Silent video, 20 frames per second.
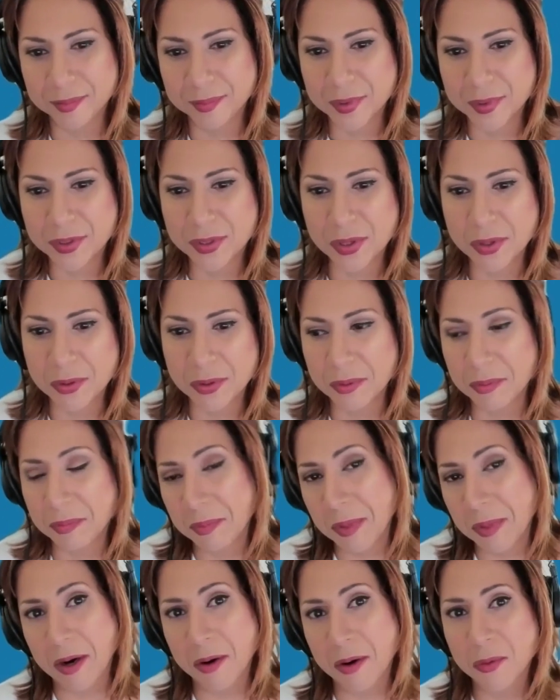So
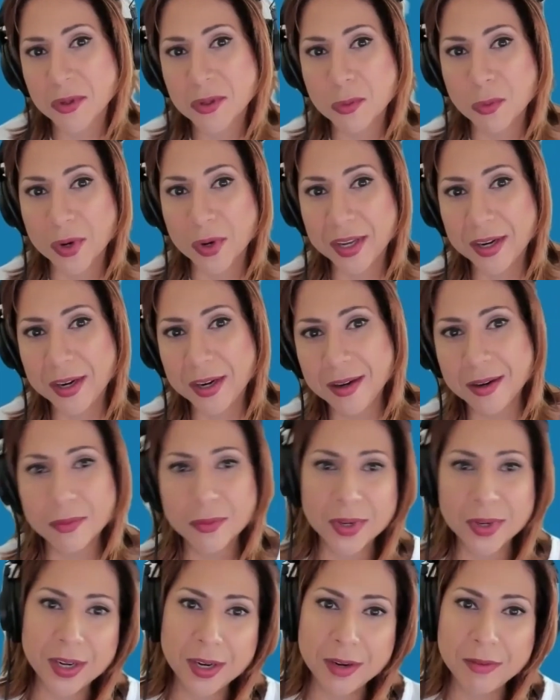I was waiting and
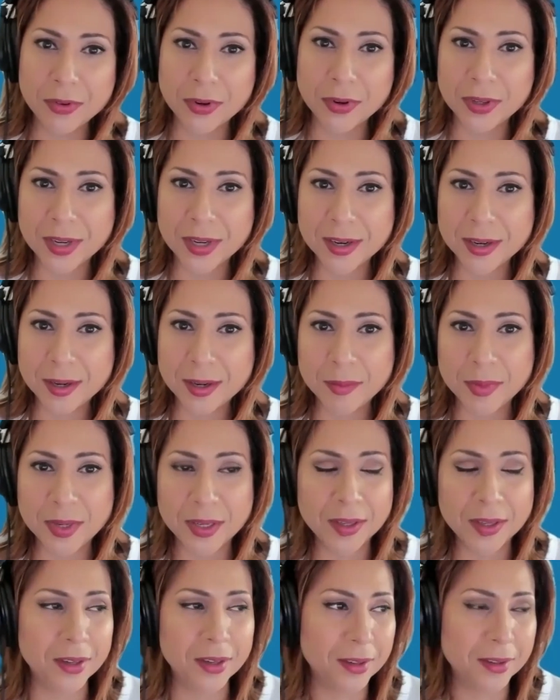waiting for them,
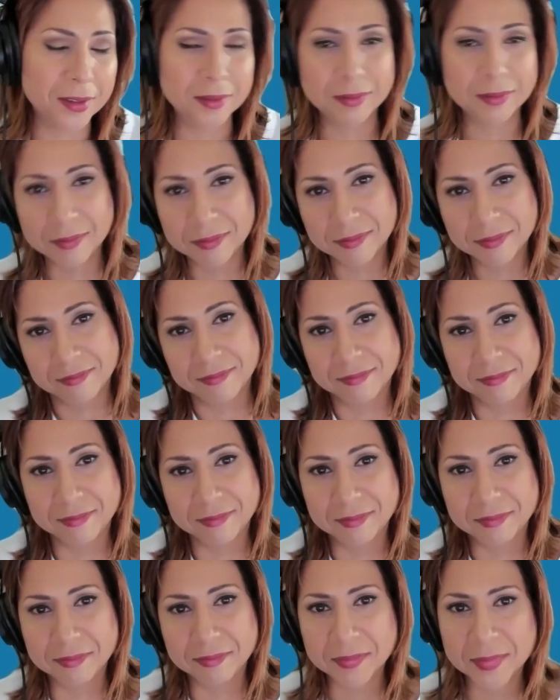and
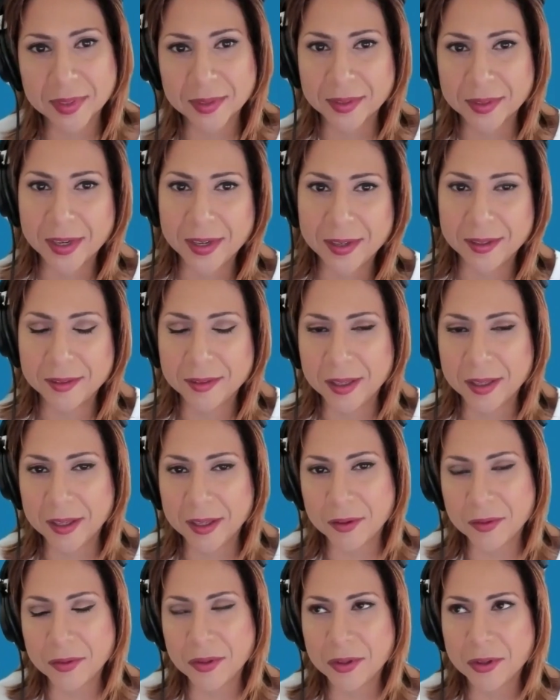again, I
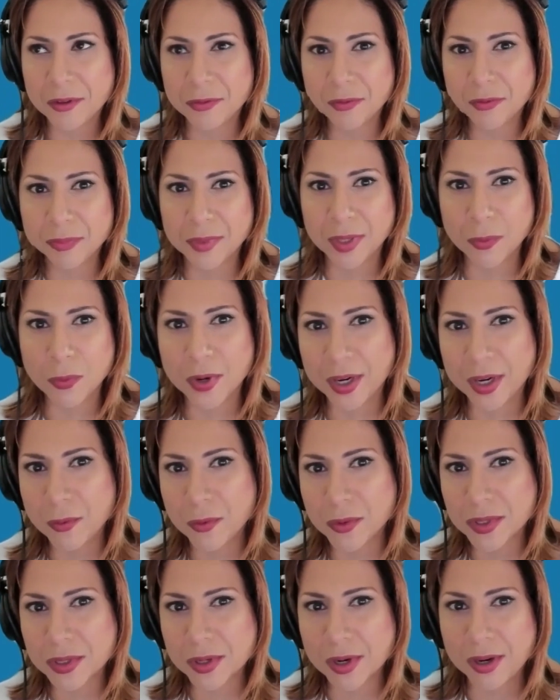don't know if the wedding
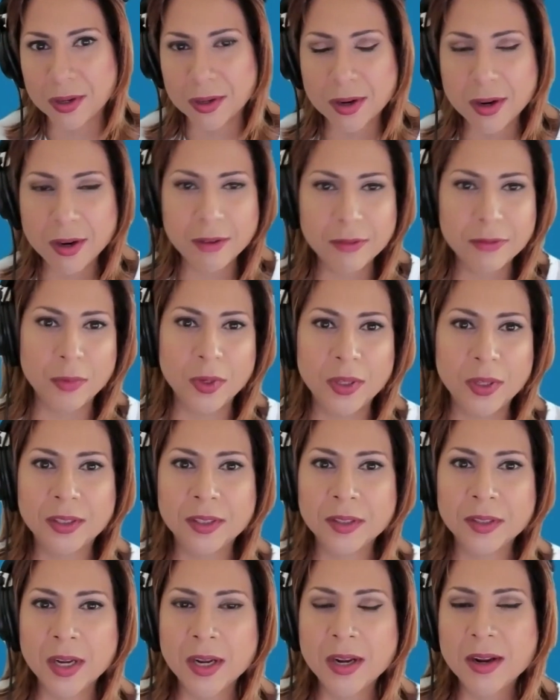was called off, but
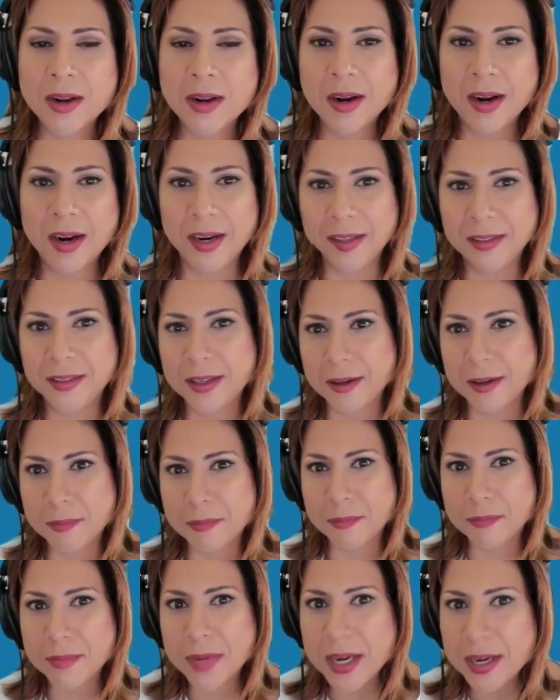I
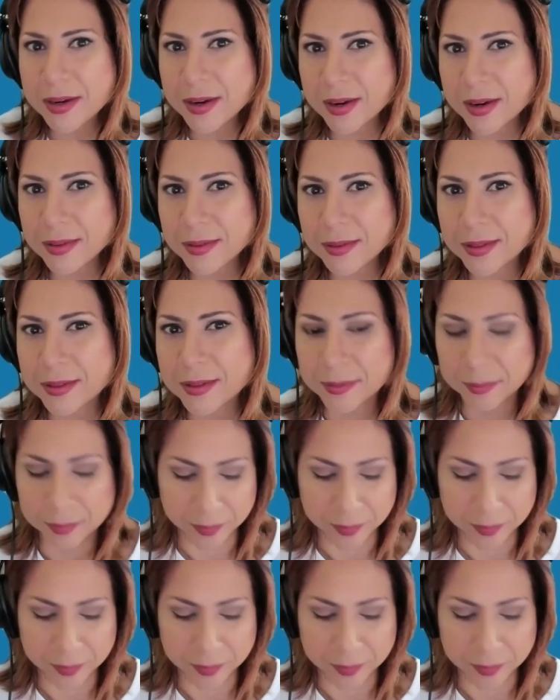didn't make it.